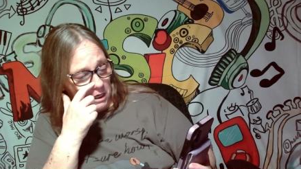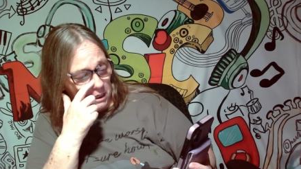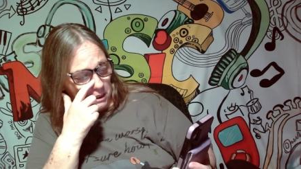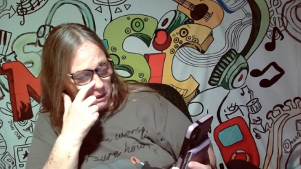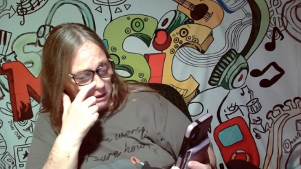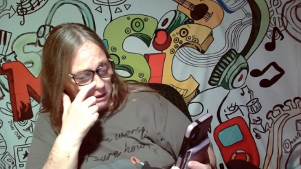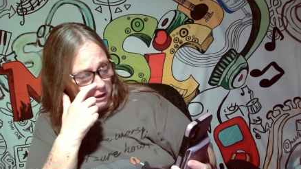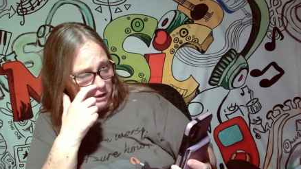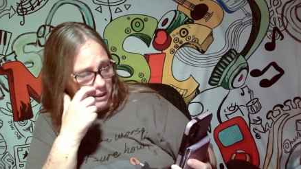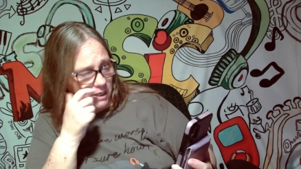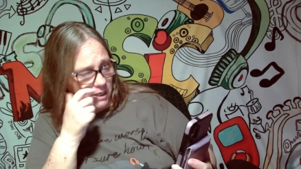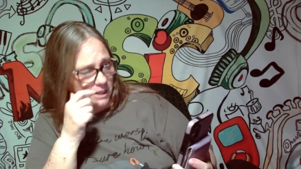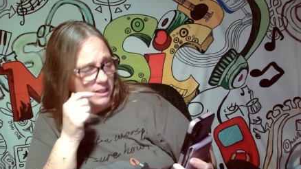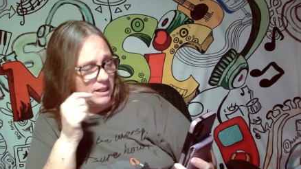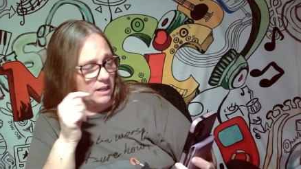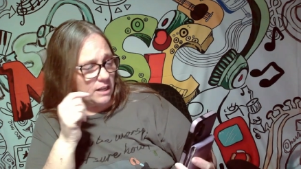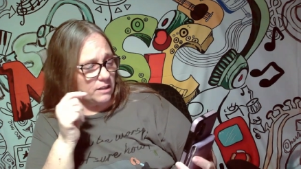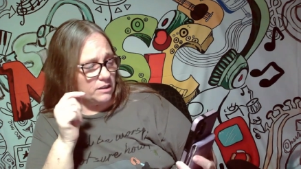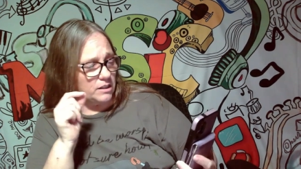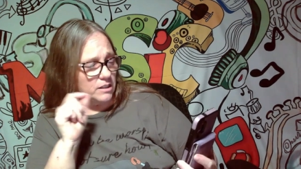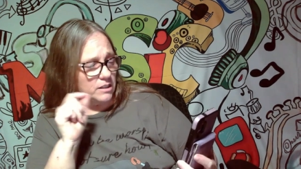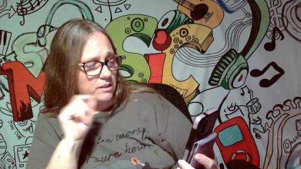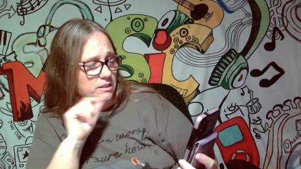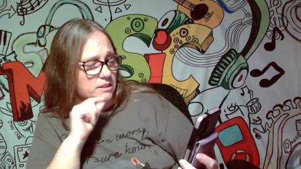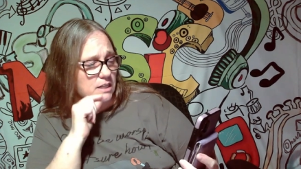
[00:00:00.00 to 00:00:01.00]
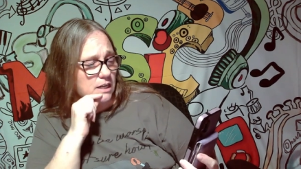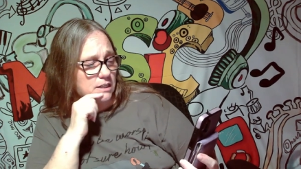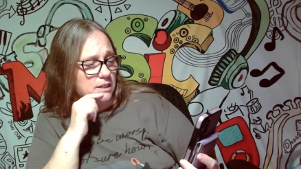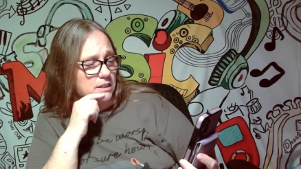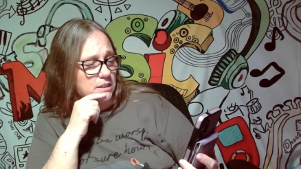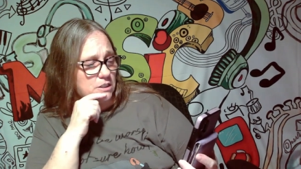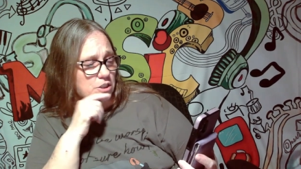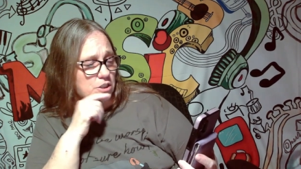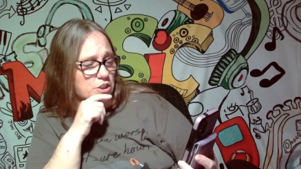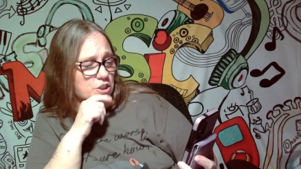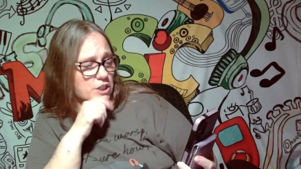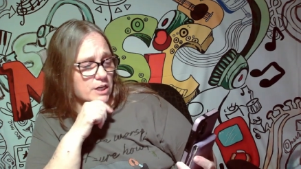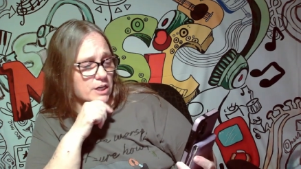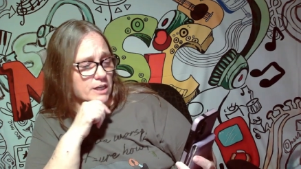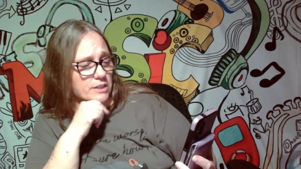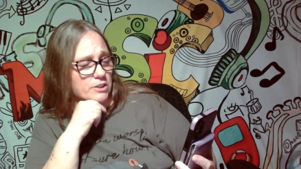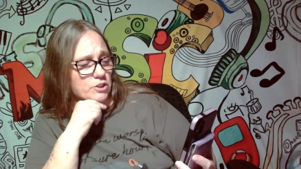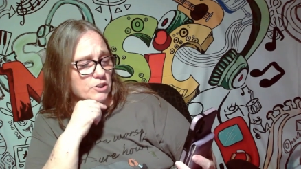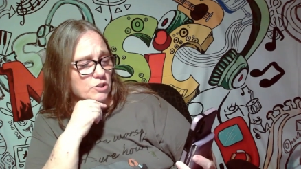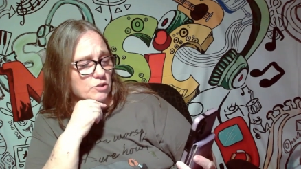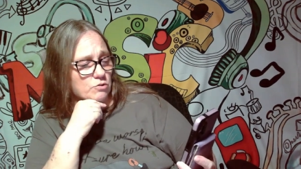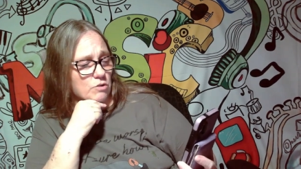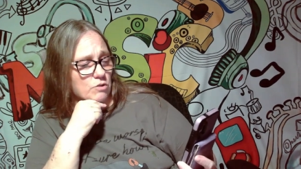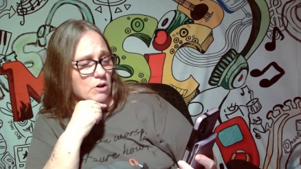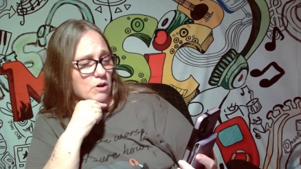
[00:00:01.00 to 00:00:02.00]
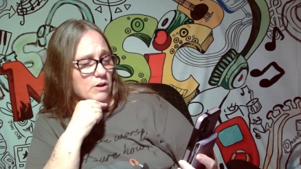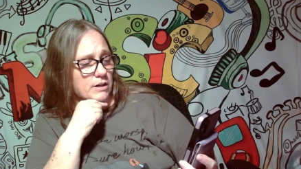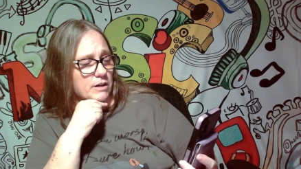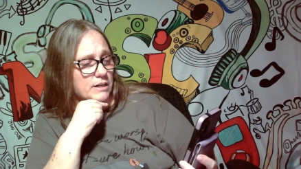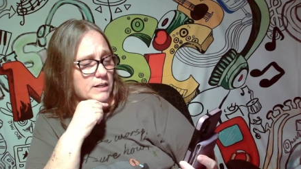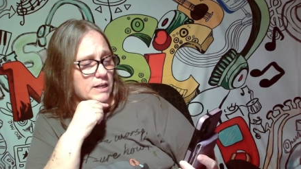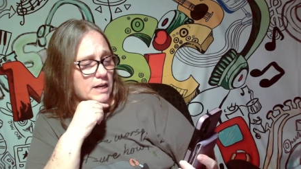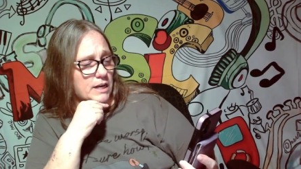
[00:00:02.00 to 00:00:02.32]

check out the second chance drawing.